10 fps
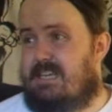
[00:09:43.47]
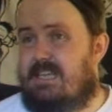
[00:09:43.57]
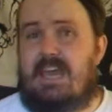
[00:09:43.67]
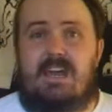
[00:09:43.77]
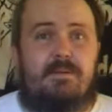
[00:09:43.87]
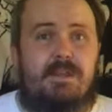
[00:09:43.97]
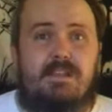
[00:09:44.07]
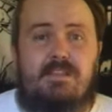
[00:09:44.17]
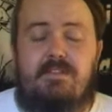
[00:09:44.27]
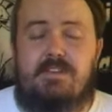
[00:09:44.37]
Yeah, I mean,
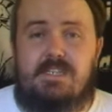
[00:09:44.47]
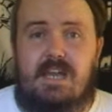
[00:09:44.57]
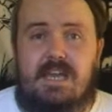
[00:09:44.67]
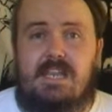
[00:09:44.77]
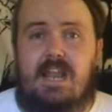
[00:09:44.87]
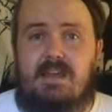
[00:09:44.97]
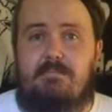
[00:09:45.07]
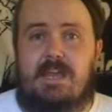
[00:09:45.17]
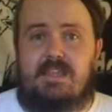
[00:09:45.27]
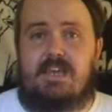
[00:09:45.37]
it's sort of a psychedelic
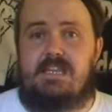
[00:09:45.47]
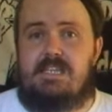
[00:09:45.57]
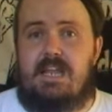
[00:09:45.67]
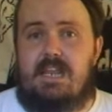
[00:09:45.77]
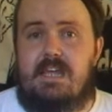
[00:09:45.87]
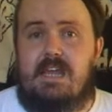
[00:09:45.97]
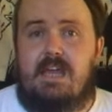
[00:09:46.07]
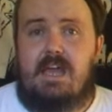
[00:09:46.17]
Mexican Dylan.